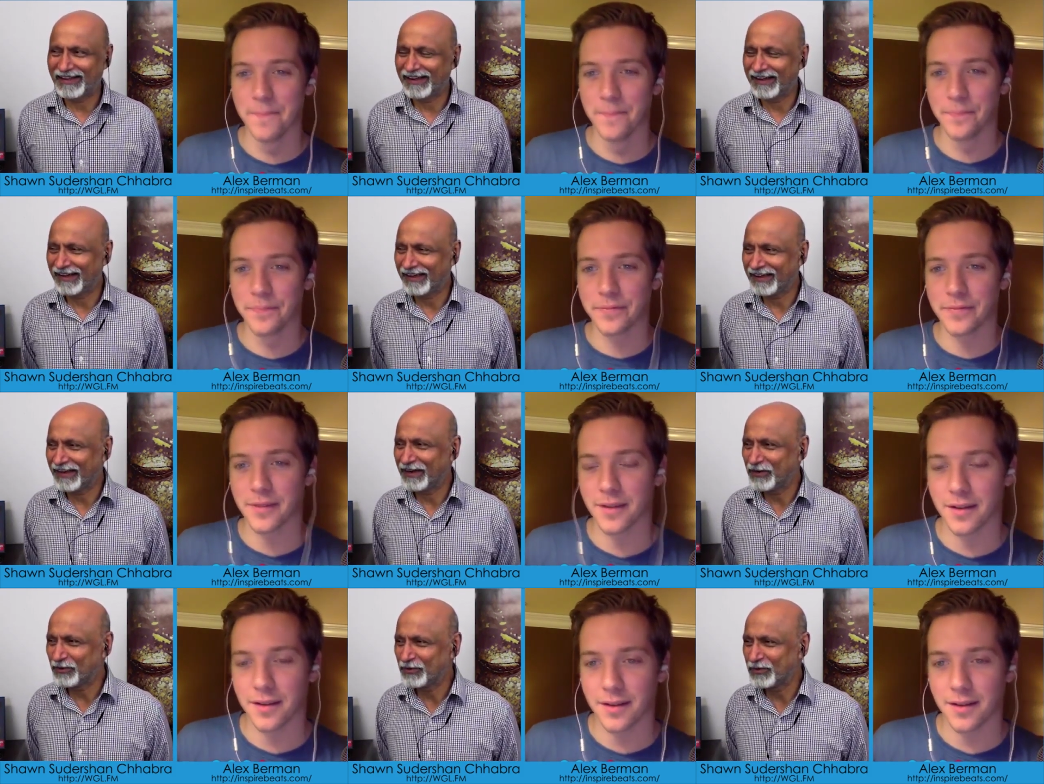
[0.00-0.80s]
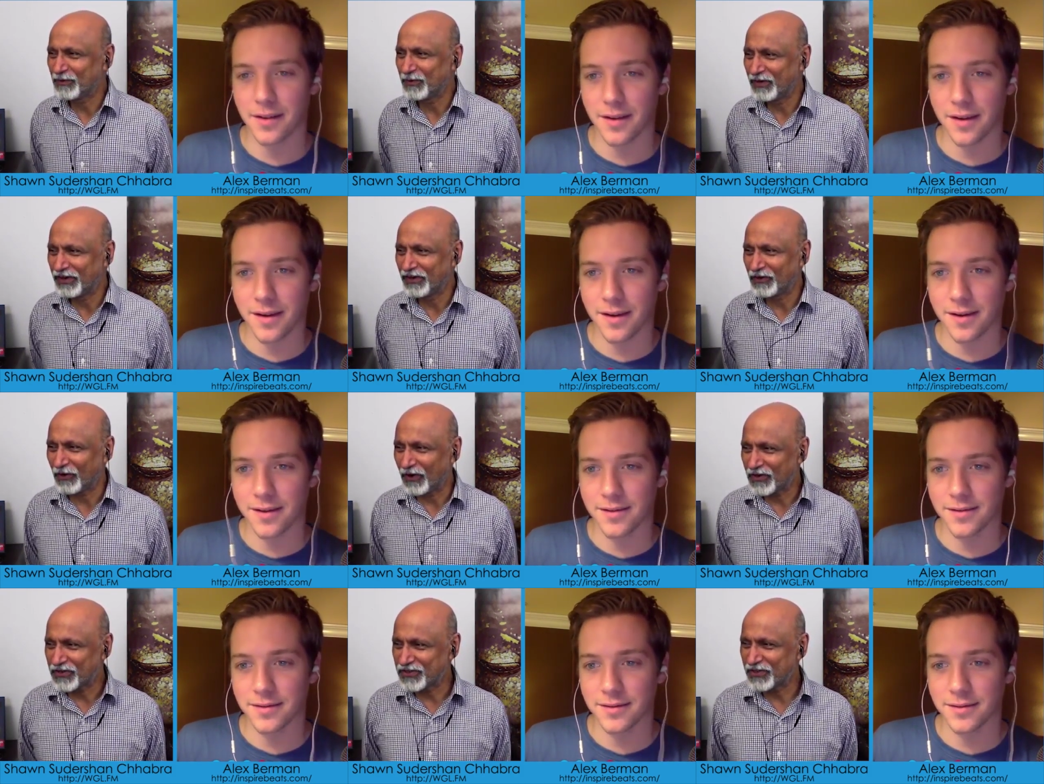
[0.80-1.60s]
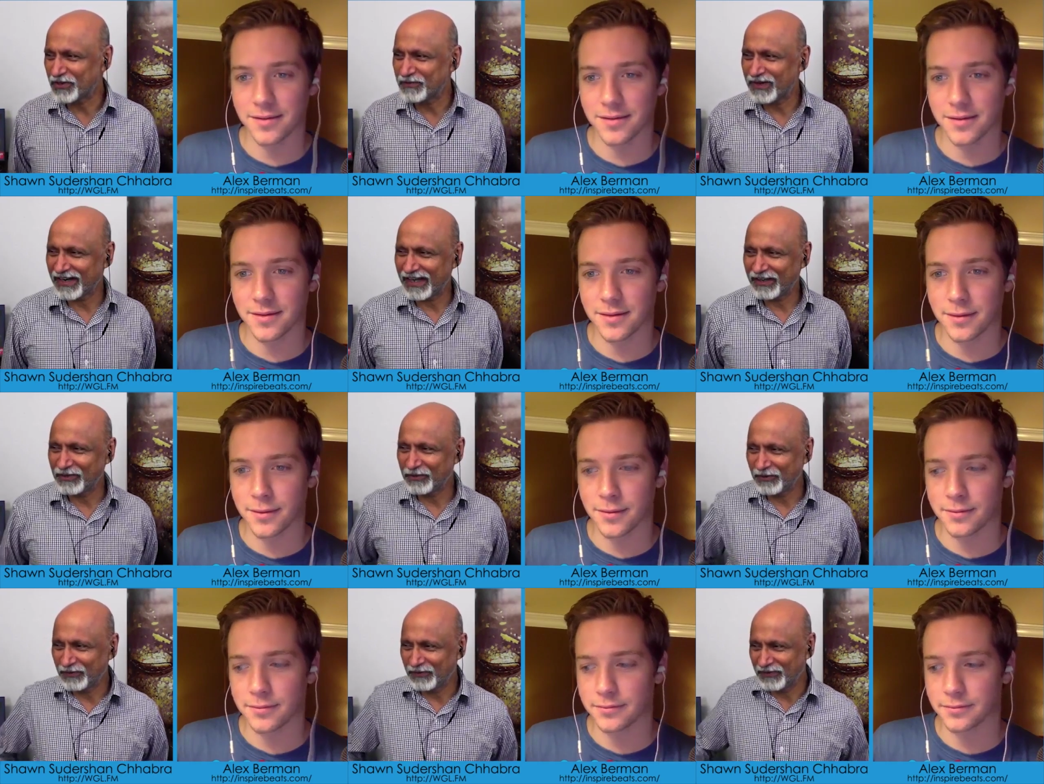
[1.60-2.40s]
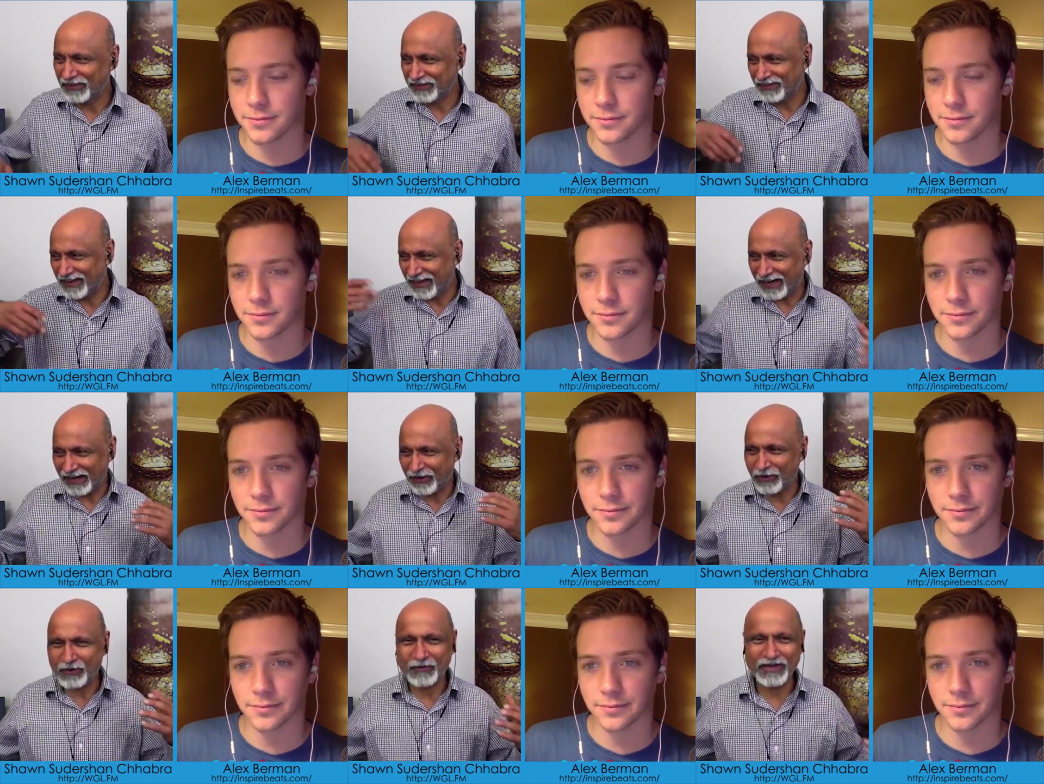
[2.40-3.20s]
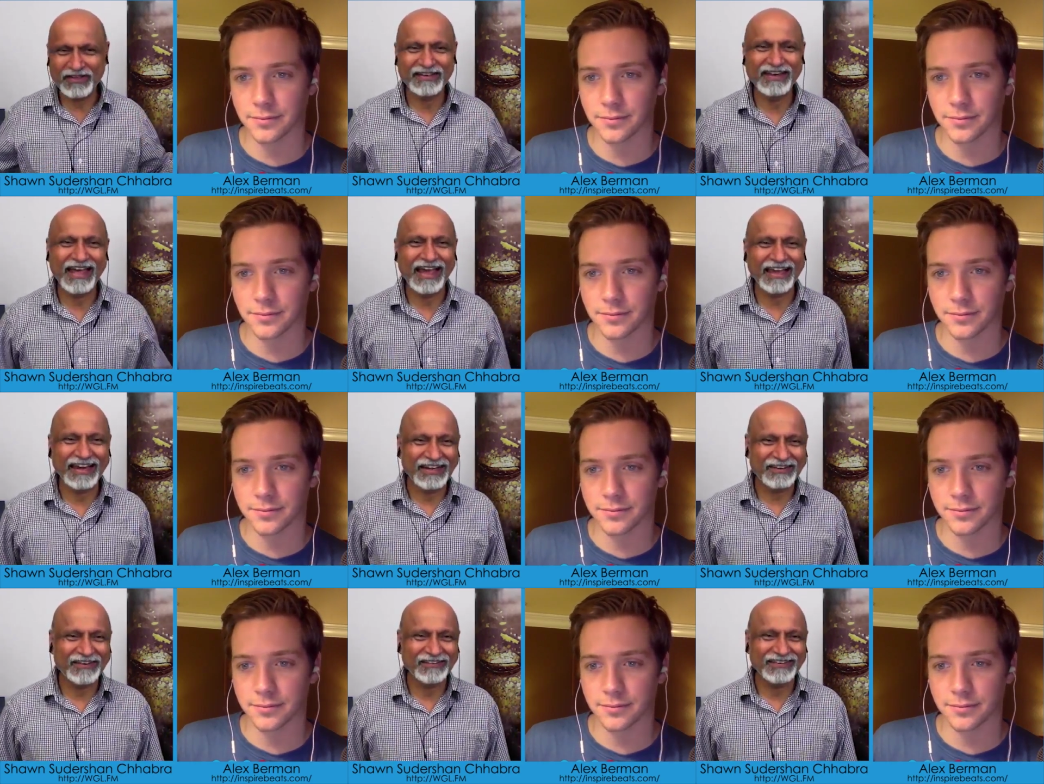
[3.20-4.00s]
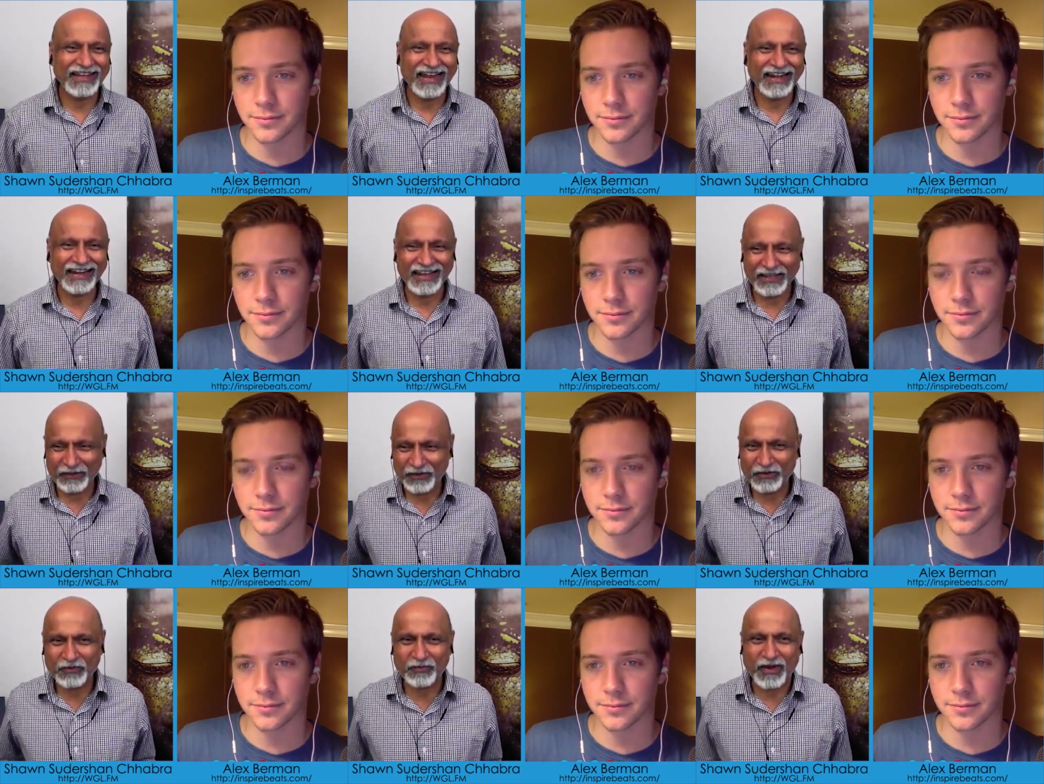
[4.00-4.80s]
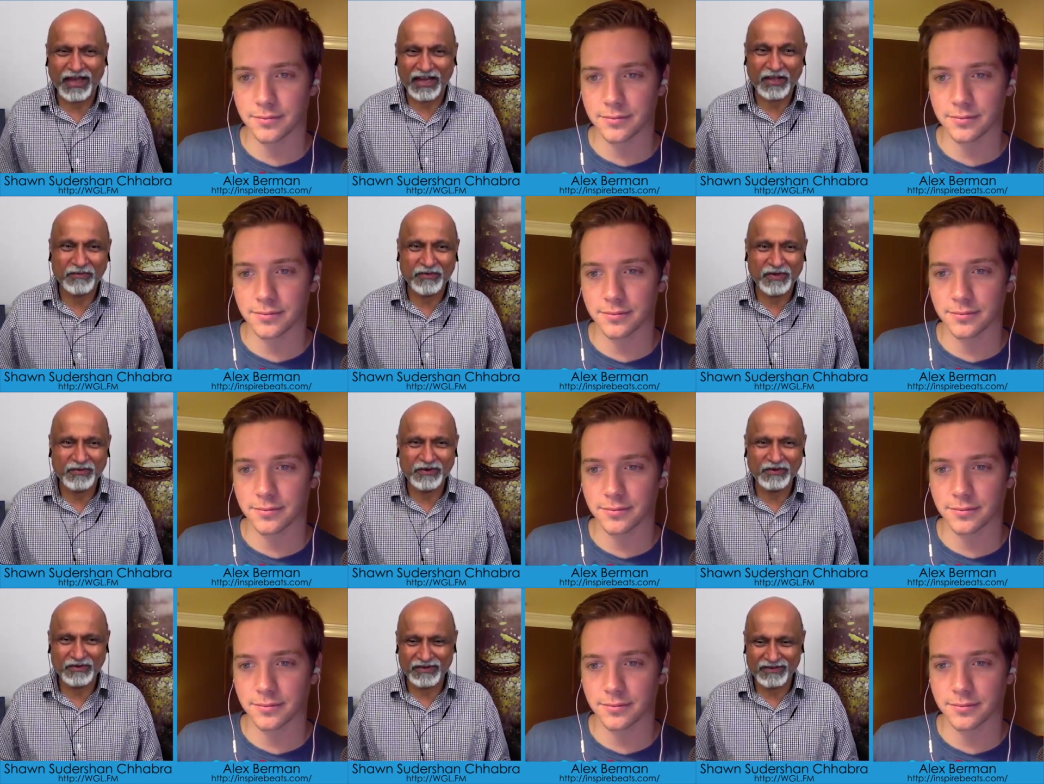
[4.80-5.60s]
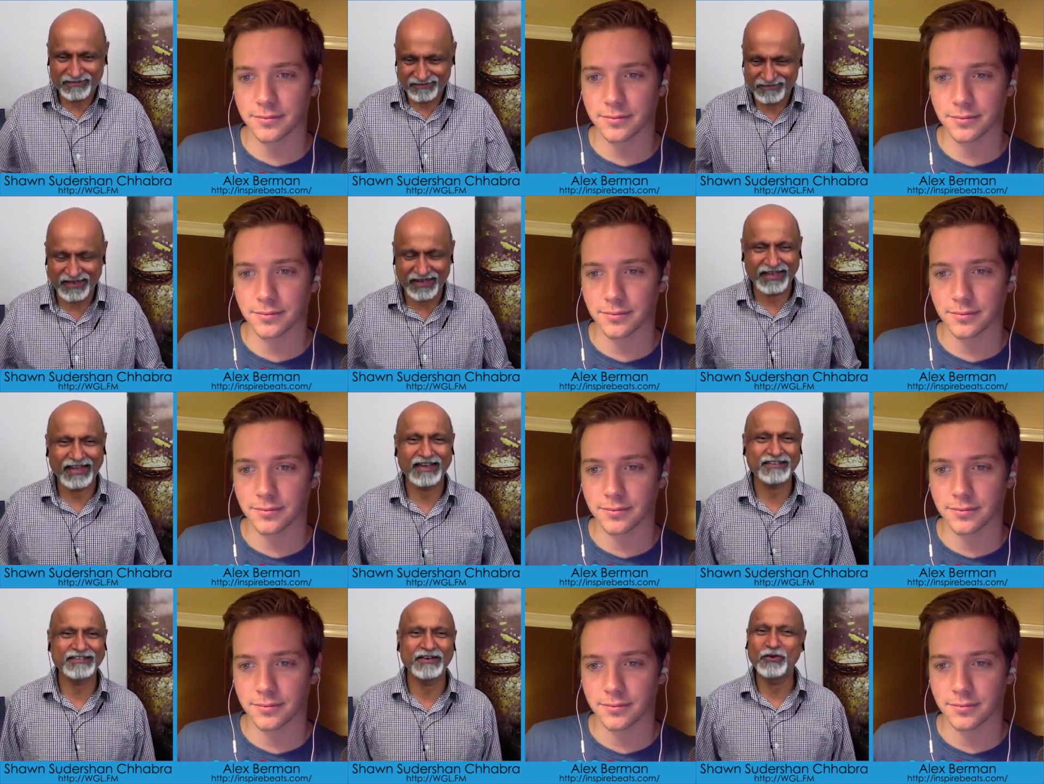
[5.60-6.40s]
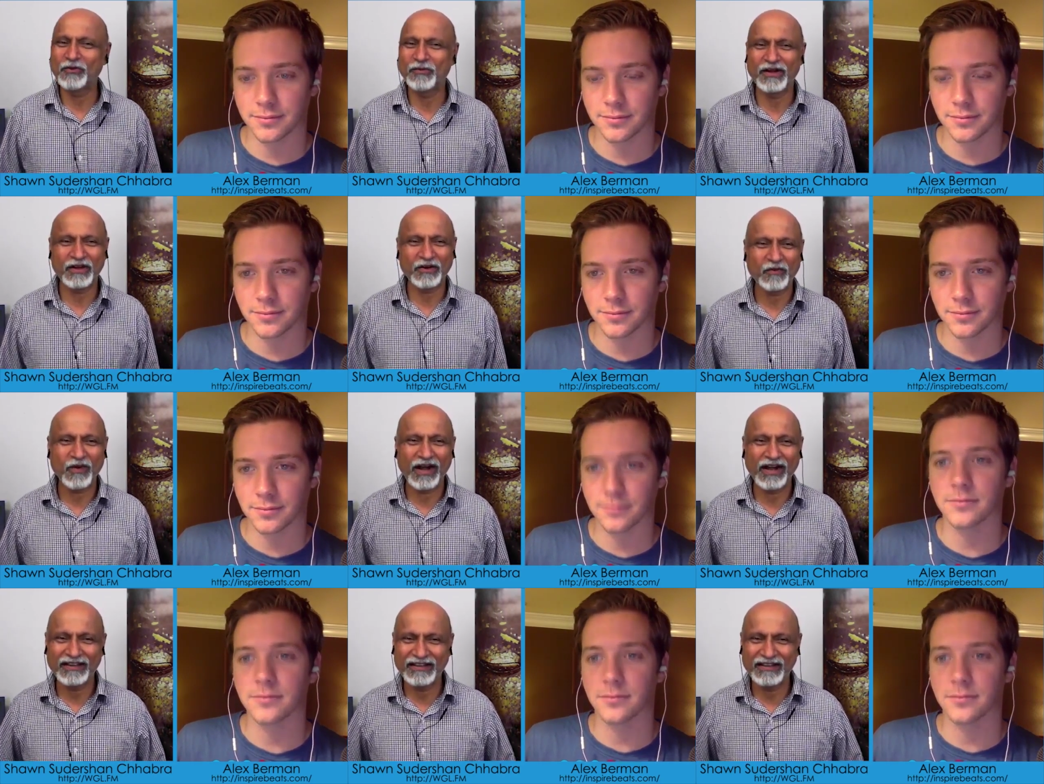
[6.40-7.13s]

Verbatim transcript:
Speaker 1: I cannot use the word torture, but I you I don't know what is the negative of that. Like you're inspiring people to just take action no matter what.